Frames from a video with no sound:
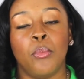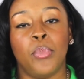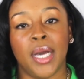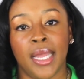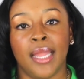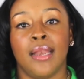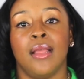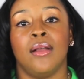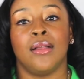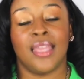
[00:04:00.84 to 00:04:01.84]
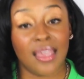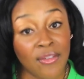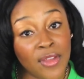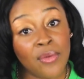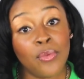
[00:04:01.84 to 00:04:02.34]
But
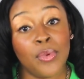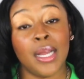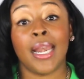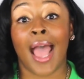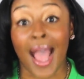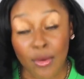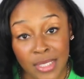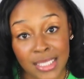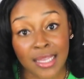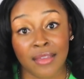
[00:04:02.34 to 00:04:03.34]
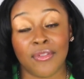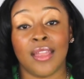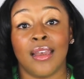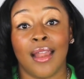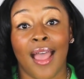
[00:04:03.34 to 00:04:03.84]
given what I was
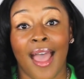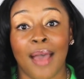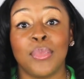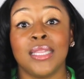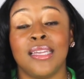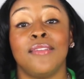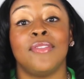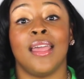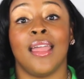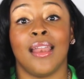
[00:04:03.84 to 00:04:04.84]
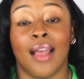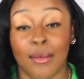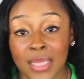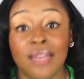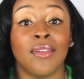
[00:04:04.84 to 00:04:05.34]
given I believe that
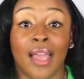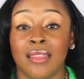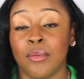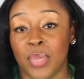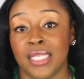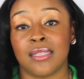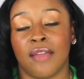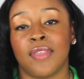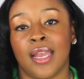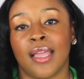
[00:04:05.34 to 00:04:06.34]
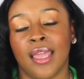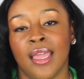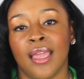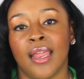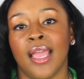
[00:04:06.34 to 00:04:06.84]
I'm living out the best life that I
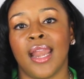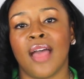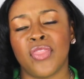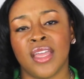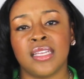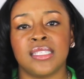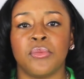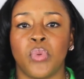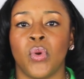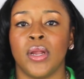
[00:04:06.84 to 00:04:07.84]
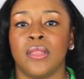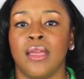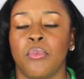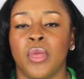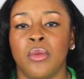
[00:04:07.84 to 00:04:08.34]
can. And I think it's important
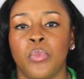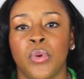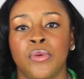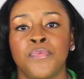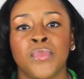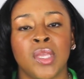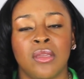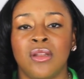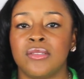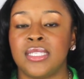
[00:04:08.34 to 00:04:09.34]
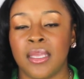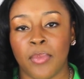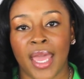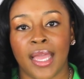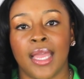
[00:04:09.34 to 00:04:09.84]
that people, you know,
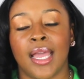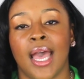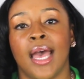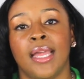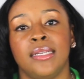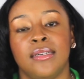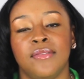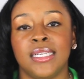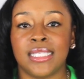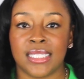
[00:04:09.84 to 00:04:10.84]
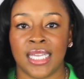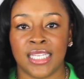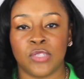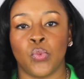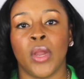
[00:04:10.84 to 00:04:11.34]
sit back and kind of
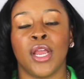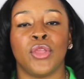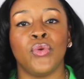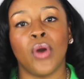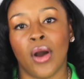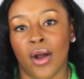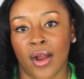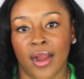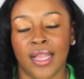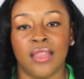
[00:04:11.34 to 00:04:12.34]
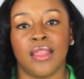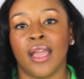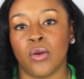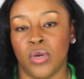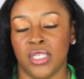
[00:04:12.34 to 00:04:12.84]
assess where you are in
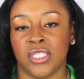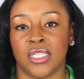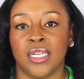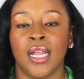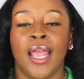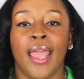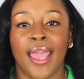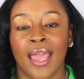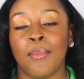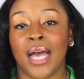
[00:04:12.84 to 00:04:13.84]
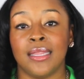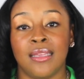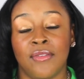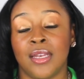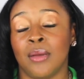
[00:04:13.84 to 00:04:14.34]
that question. Am I
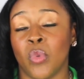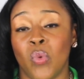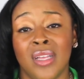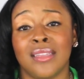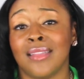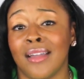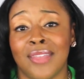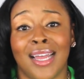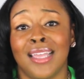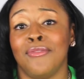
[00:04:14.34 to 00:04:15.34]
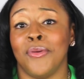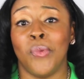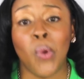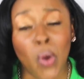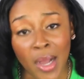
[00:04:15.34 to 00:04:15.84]
living, number one, the life that I
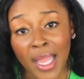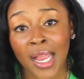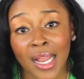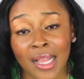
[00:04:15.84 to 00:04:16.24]
even want?